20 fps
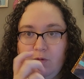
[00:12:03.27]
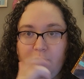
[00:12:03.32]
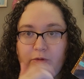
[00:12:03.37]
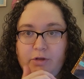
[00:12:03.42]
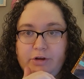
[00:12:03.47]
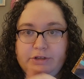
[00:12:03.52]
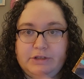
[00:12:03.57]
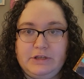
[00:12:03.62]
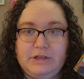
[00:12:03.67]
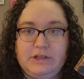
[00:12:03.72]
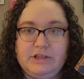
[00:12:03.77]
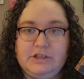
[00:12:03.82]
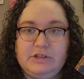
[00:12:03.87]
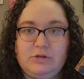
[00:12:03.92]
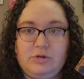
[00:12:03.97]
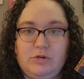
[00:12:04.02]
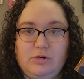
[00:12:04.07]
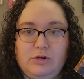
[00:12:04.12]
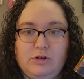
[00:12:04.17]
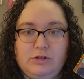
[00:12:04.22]
there's a
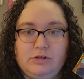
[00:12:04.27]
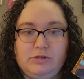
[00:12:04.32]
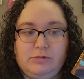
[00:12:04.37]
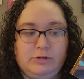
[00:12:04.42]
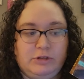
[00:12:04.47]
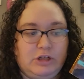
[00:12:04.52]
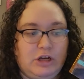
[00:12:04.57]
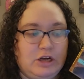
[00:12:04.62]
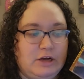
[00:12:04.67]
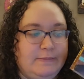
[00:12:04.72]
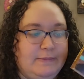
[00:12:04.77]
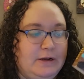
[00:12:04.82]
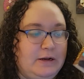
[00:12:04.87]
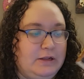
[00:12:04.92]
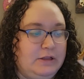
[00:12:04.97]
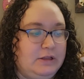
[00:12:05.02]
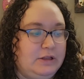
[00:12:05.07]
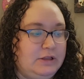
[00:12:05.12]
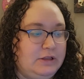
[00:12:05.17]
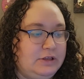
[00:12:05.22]
Discord, so we're talking about it
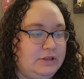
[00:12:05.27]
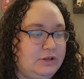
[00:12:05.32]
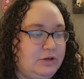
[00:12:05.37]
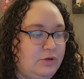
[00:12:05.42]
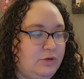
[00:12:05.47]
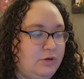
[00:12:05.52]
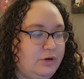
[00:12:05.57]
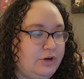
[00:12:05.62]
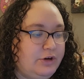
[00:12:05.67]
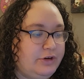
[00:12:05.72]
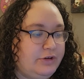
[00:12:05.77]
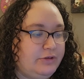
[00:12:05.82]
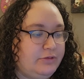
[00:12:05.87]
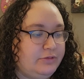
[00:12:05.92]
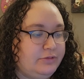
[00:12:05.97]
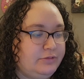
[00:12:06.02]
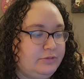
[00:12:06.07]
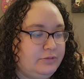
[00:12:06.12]
in the Discord,